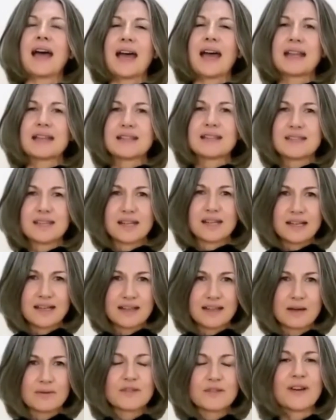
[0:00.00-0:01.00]
And suddenly
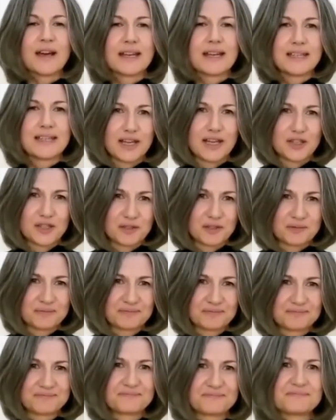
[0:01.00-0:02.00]
there was validation.
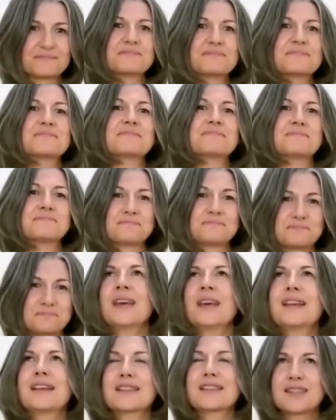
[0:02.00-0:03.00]

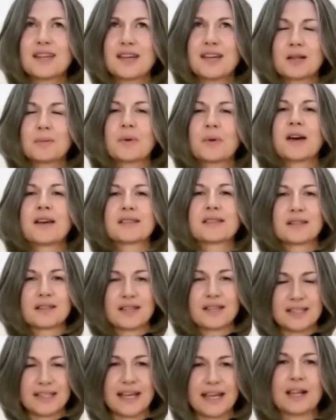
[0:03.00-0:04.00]
An external person
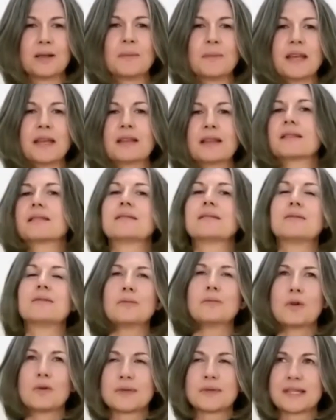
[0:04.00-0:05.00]
could tell me
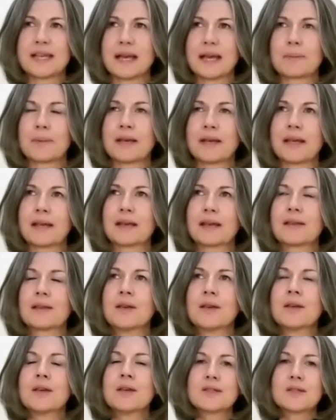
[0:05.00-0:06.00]
what was happening.
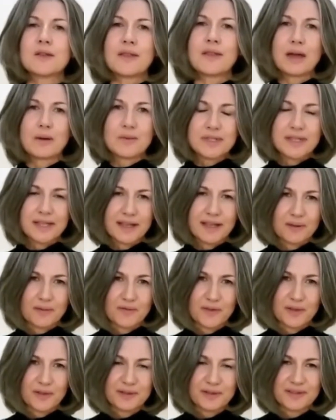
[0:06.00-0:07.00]
So that was
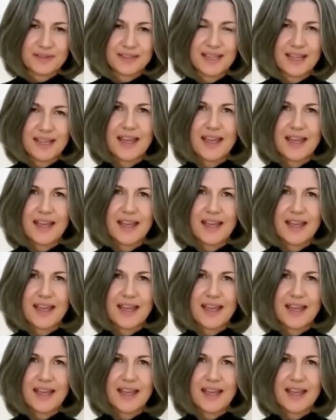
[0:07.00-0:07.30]
helpful.